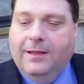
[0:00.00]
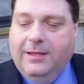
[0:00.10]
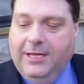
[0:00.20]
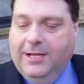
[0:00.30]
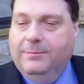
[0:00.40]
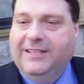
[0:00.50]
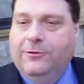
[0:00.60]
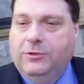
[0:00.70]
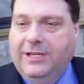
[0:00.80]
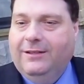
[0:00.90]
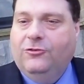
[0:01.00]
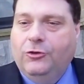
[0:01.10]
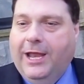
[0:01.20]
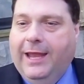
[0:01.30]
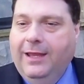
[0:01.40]
he comes out
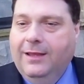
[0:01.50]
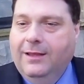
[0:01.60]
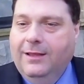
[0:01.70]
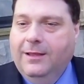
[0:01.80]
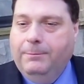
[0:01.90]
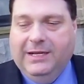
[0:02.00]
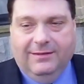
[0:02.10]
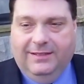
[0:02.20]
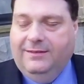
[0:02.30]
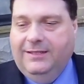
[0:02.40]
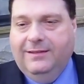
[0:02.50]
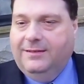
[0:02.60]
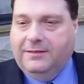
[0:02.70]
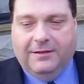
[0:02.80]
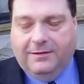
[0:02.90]
yesterday because he sees
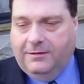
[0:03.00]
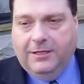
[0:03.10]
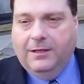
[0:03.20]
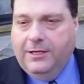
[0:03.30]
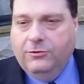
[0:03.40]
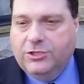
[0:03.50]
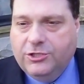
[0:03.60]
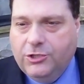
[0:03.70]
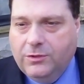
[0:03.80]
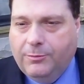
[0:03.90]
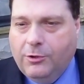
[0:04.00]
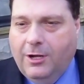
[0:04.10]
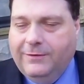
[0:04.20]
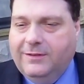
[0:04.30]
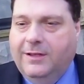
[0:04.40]
that this is still a huge issue in the
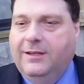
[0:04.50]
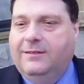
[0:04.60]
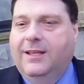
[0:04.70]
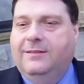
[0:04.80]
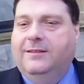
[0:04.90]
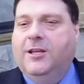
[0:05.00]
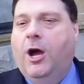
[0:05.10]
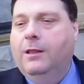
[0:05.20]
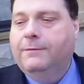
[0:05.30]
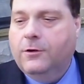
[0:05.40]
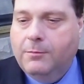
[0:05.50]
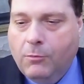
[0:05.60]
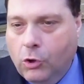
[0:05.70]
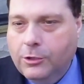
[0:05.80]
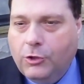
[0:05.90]
province, and he says he's calling for a
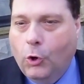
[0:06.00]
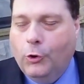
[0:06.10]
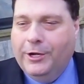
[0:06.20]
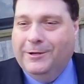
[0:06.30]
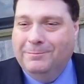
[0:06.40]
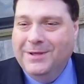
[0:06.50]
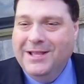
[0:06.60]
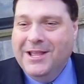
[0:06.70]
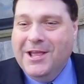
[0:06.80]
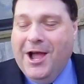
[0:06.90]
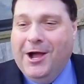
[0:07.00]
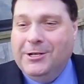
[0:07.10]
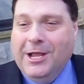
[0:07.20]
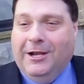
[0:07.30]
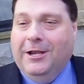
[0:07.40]
moratorium
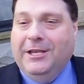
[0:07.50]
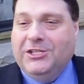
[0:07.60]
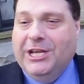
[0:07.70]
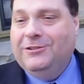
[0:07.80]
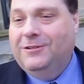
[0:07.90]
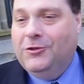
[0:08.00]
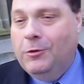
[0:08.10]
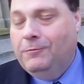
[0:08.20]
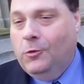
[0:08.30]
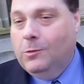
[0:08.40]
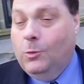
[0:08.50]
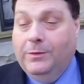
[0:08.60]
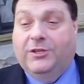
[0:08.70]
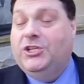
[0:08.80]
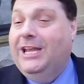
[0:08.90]
on any changes going forward. Well,
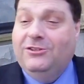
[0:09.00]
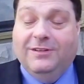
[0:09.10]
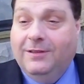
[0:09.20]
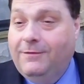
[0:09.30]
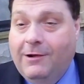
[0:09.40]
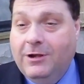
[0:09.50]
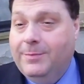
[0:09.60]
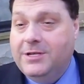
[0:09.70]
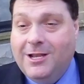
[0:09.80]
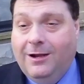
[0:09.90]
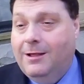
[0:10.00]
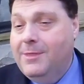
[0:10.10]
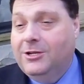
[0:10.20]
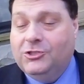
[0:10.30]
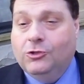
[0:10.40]
the changes have already been done. I'm
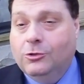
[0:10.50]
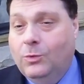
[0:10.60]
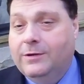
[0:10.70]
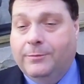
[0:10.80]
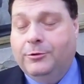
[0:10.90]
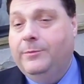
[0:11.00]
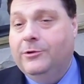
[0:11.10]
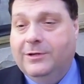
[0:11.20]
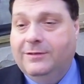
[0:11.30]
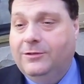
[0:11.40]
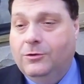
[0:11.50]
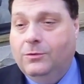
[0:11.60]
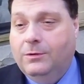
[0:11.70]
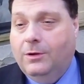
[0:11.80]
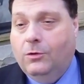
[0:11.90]
not sure where the Premier is or
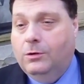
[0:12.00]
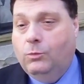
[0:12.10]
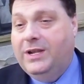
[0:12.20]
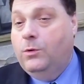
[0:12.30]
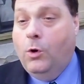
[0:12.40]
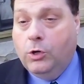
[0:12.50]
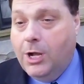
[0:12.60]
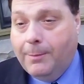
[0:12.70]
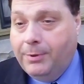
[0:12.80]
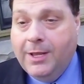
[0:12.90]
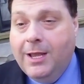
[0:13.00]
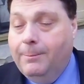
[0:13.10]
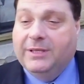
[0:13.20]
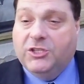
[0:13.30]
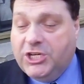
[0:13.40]
when he woke up,
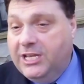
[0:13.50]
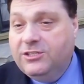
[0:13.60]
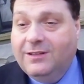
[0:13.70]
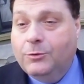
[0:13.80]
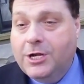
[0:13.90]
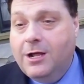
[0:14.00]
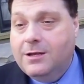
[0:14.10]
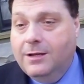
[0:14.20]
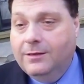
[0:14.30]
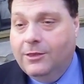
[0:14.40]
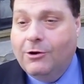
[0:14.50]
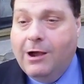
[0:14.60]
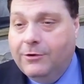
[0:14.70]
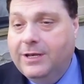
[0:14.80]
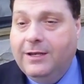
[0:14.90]
but the changes were done. They're
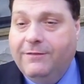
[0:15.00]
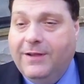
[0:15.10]
already in effect.